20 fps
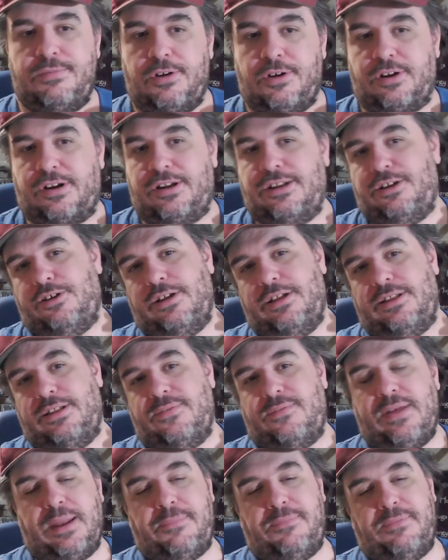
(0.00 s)
clearly
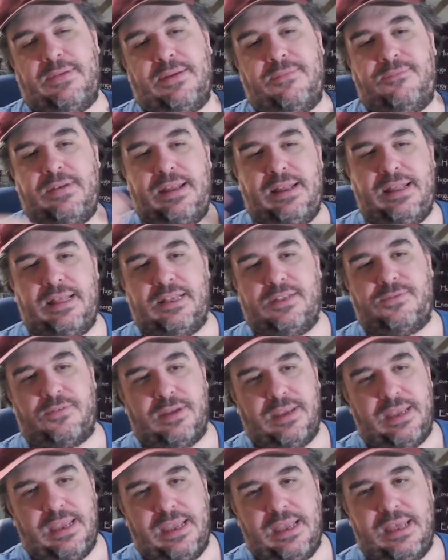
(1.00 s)
developing feelings
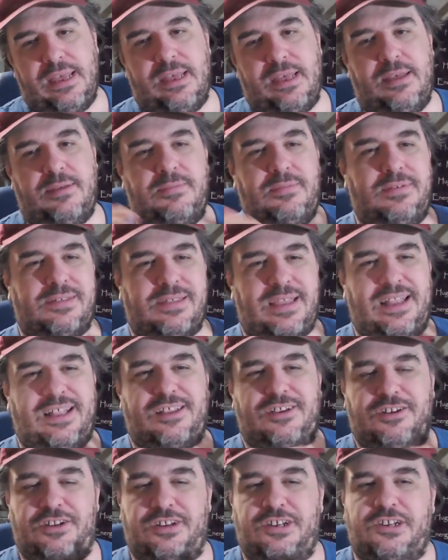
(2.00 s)
for him. He's
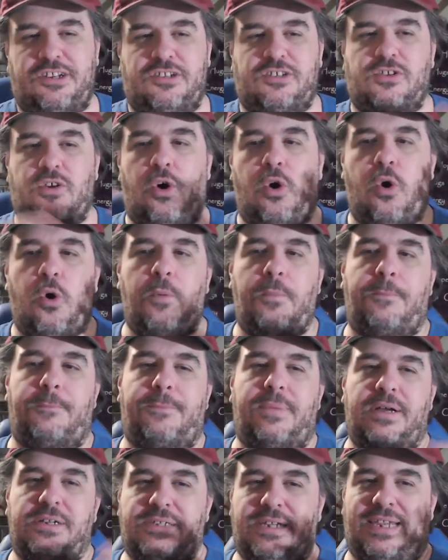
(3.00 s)
like there's a whole
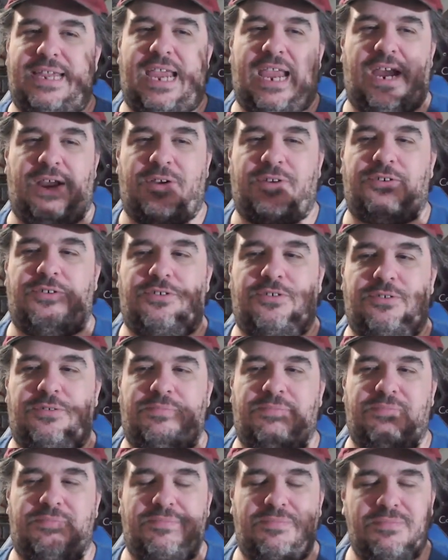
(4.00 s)
bunch of
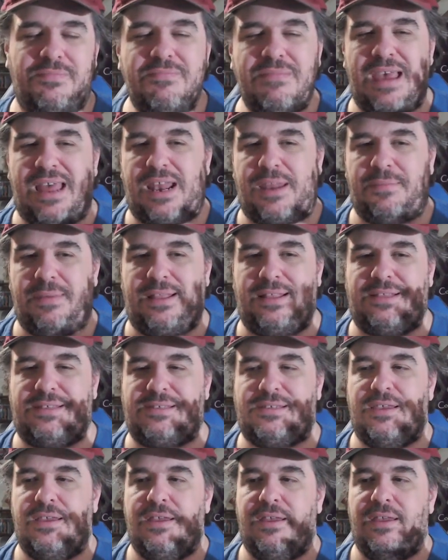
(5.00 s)
character
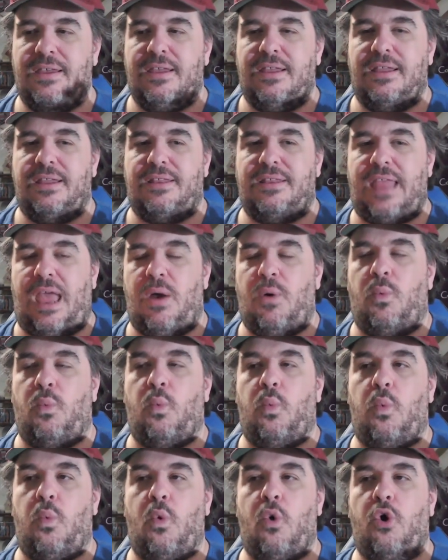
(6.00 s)
elements that
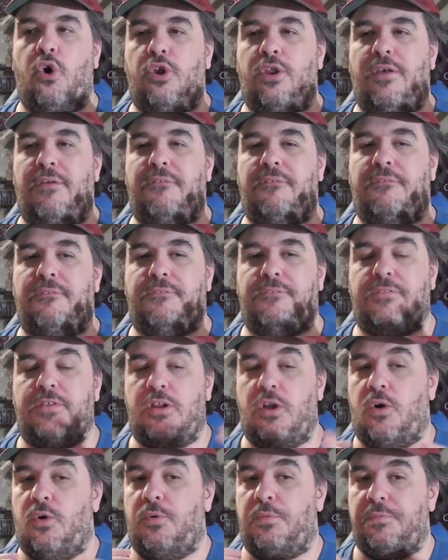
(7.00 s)
would have,
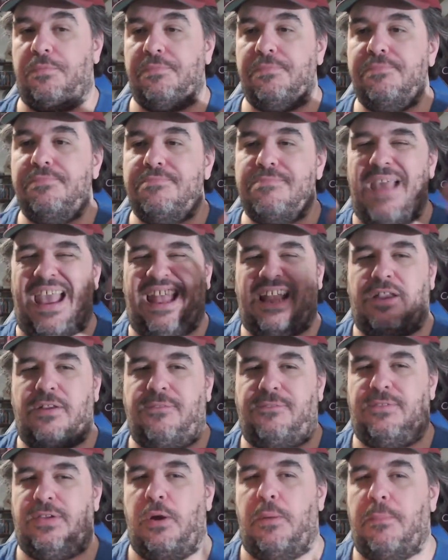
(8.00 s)
make
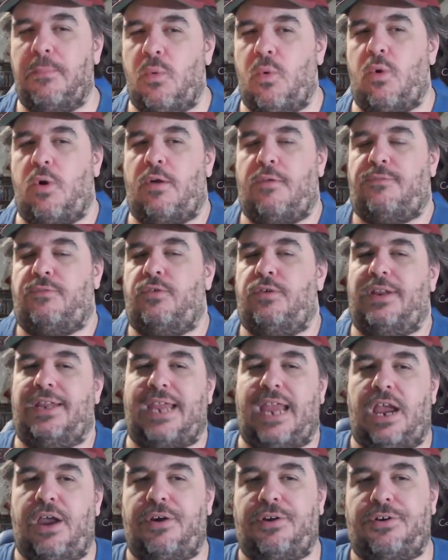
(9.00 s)
you feel more for the
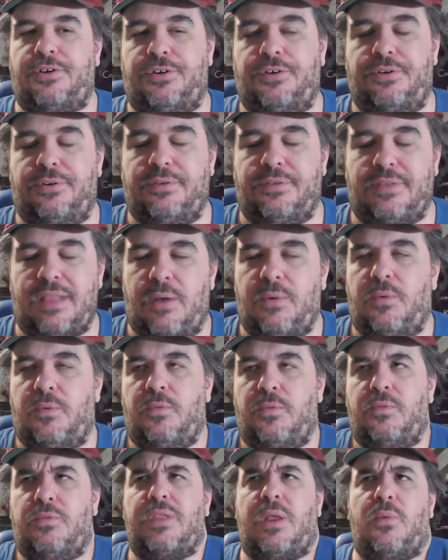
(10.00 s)
character, that
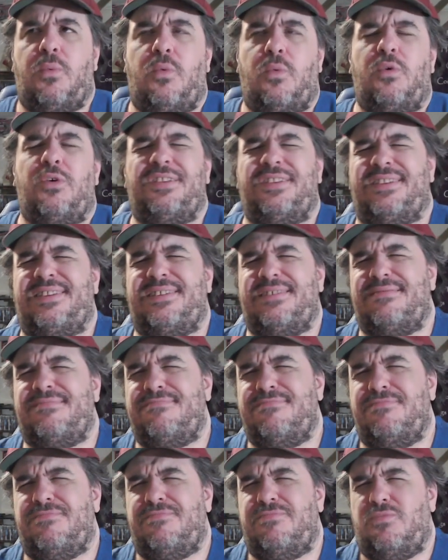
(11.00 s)
would
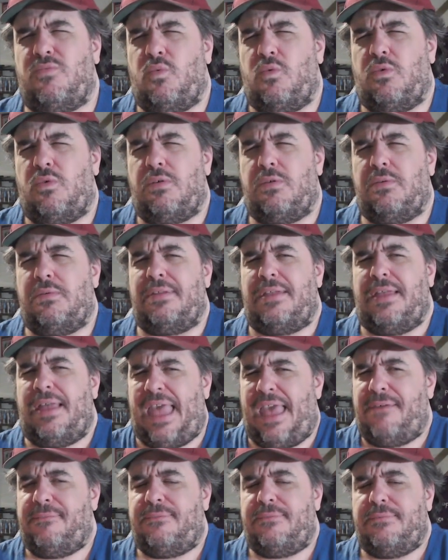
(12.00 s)

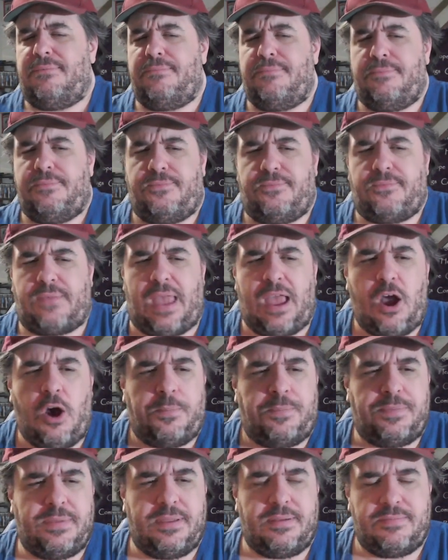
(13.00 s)
have
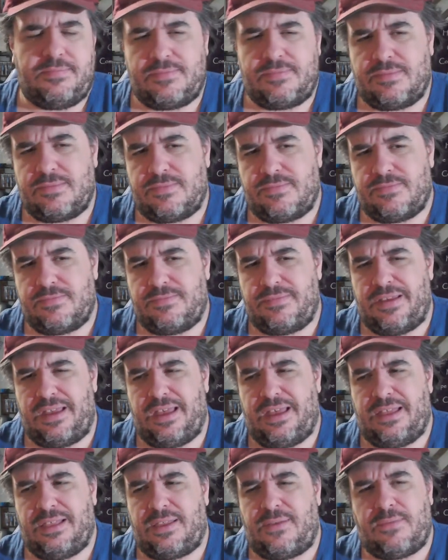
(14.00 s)
helped
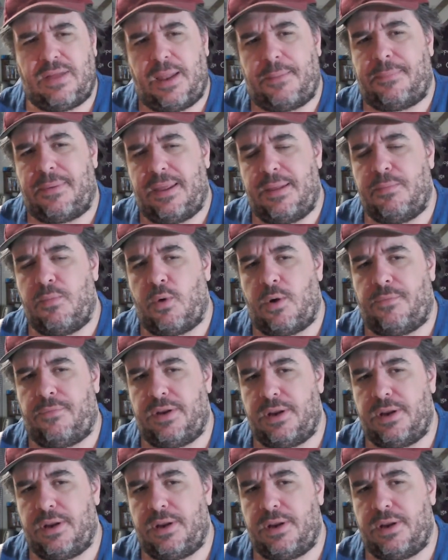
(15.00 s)
develop a more of an